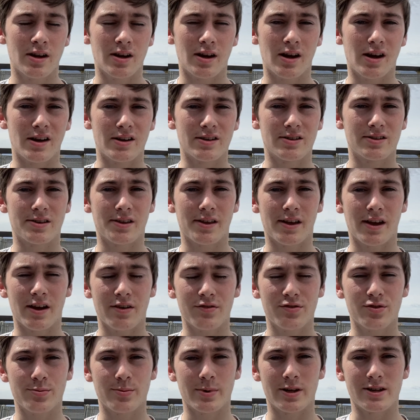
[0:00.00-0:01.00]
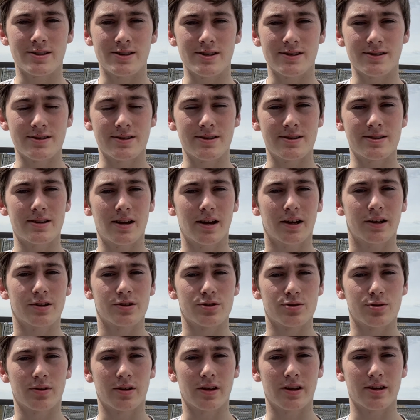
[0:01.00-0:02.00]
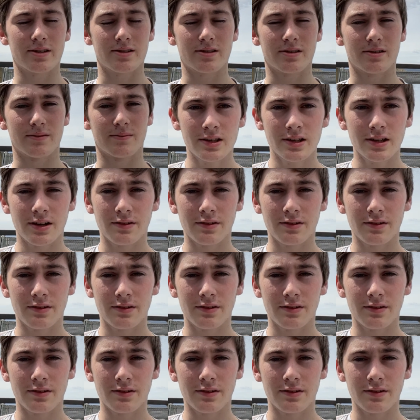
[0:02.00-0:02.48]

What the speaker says: and they have to be 60 seconds or less.